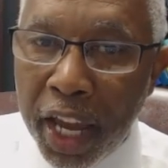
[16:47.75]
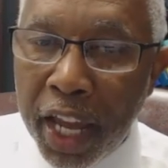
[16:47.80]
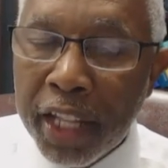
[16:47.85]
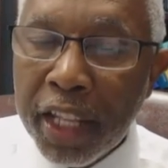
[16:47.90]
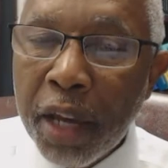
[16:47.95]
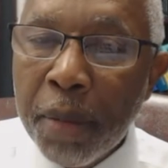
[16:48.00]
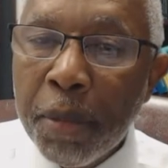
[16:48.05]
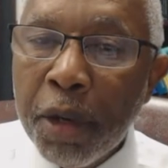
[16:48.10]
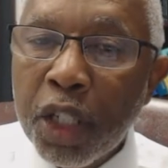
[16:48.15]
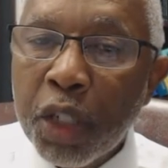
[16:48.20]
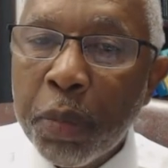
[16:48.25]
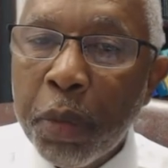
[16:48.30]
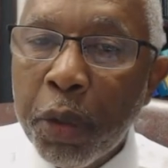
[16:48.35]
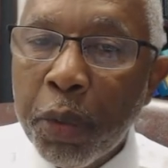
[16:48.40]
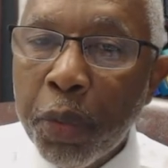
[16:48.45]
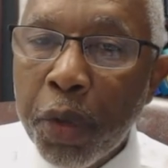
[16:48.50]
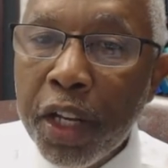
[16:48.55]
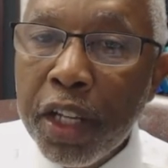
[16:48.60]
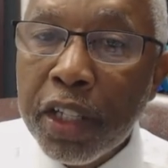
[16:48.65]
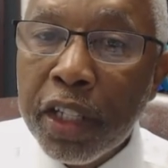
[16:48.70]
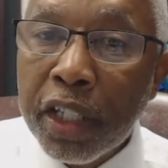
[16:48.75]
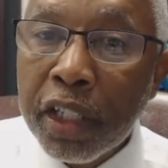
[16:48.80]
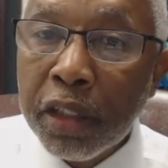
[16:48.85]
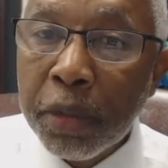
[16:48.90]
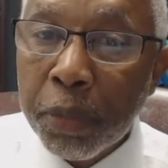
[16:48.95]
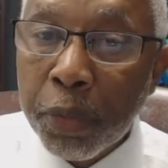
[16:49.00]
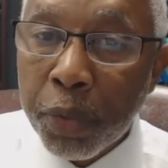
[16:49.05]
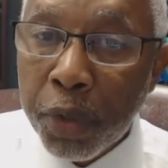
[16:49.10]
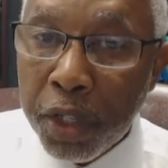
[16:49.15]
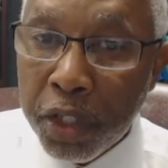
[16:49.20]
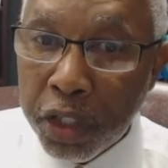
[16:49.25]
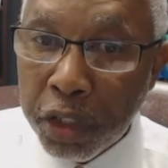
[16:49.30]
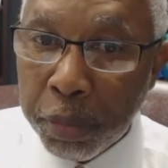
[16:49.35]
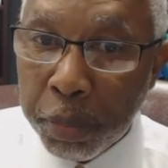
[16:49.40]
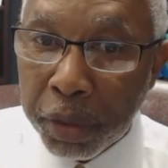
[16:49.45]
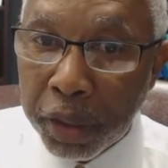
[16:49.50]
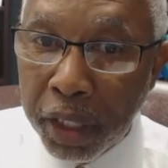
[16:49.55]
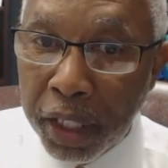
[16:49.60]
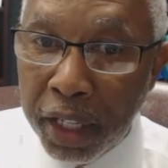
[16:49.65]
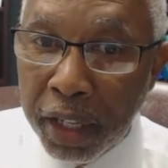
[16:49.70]
and there must be reason to
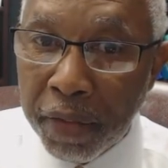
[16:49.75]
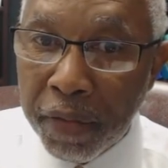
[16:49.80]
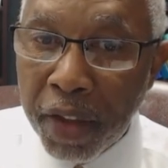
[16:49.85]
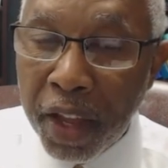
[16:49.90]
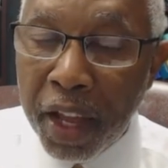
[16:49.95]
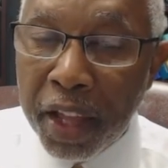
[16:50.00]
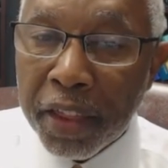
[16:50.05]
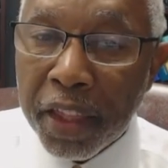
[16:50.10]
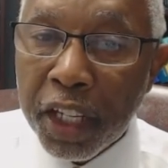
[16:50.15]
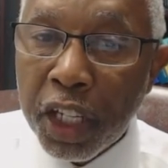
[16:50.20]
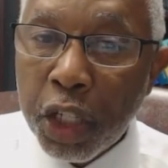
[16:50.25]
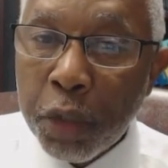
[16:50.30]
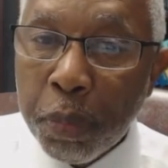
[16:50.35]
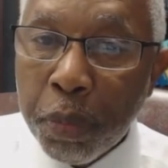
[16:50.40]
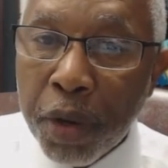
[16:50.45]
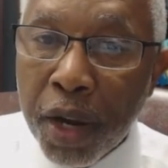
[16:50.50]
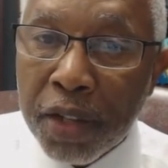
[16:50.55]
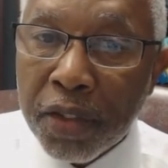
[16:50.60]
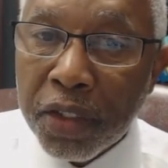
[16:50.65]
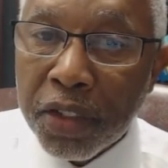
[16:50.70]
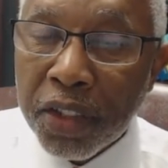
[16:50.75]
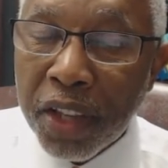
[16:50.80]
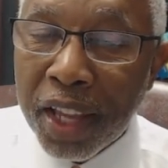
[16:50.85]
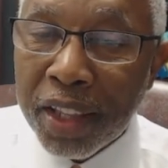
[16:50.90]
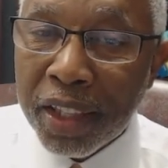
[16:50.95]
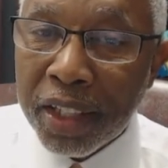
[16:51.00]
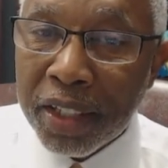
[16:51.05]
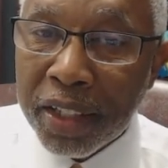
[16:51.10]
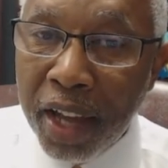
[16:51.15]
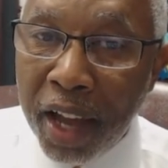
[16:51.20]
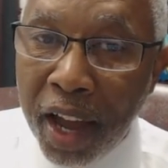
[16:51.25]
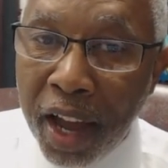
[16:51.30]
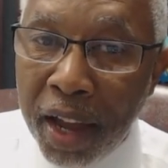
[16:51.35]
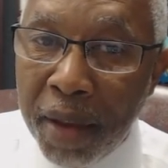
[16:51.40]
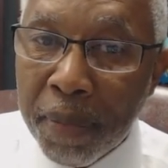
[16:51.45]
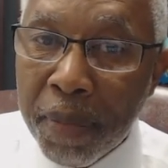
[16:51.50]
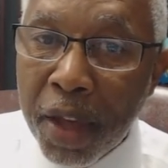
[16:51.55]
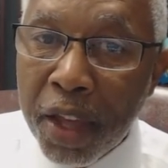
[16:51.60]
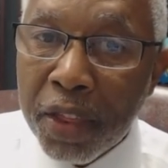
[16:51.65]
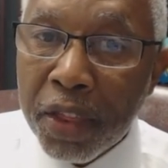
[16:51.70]
believe that he's present at the
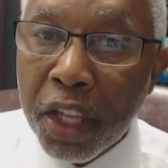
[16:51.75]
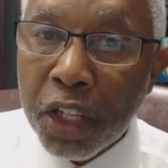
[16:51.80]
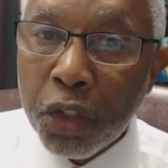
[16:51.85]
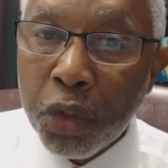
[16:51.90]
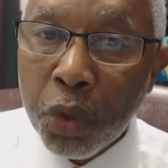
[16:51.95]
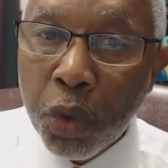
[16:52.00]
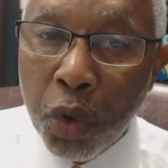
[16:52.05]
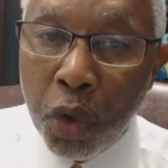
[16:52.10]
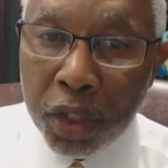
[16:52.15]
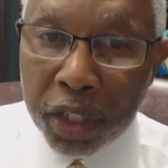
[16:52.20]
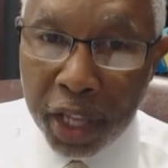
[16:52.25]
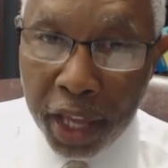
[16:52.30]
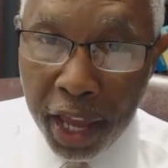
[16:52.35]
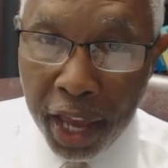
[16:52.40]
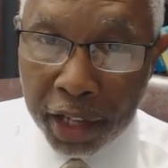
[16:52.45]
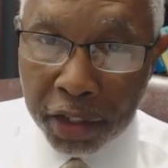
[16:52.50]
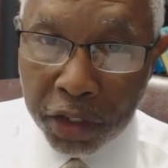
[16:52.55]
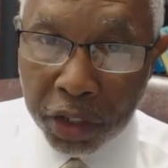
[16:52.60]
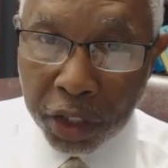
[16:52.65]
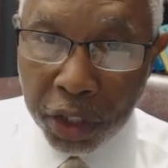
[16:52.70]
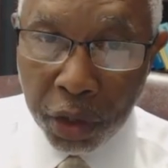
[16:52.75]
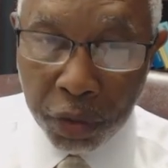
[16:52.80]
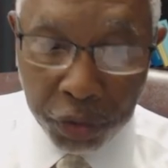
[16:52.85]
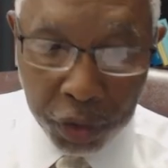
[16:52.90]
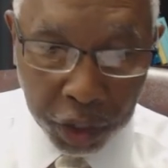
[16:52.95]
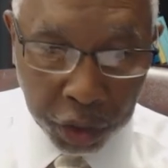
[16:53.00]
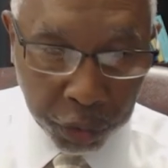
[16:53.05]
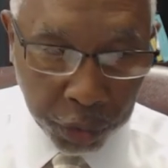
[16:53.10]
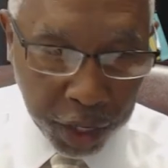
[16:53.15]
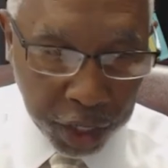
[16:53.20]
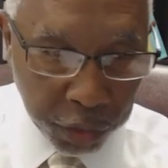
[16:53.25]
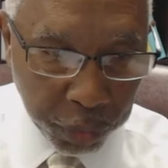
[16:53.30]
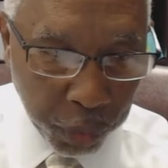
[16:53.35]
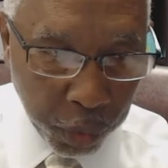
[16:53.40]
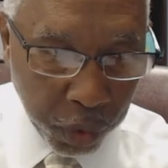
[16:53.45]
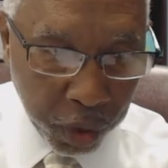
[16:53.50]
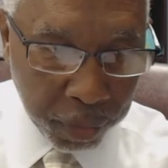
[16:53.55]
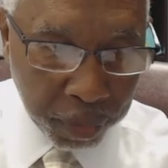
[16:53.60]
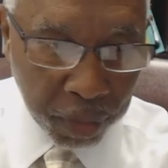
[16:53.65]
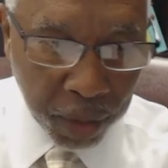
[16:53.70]
time that you're going to execute that arrest
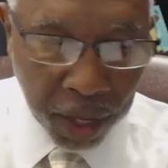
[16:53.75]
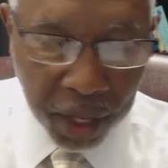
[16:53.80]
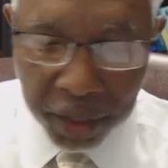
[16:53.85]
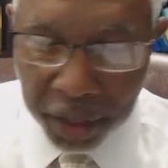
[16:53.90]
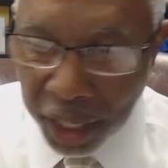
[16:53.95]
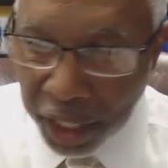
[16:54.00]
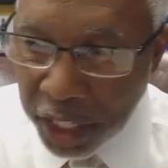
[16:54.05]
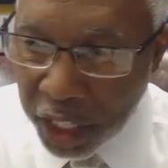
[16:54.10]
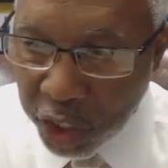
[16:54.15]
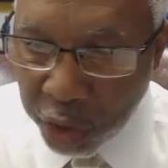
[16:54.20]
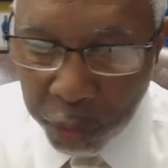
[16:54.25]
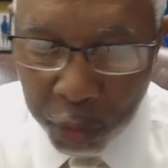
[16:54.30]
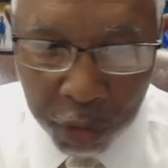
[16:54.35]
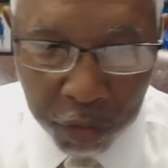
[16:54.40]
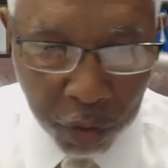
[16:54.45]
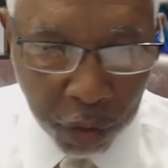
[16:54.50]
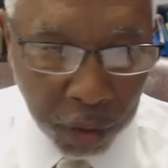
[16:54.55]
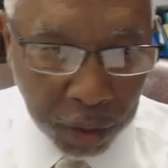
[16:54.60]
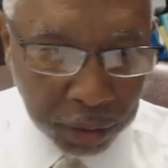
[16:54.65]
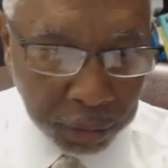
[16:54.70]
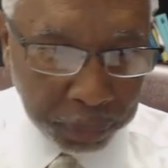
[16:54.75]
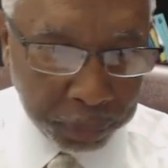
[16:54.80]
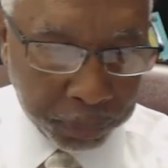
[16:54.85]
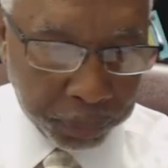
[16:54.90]
warrant. Now let's move on.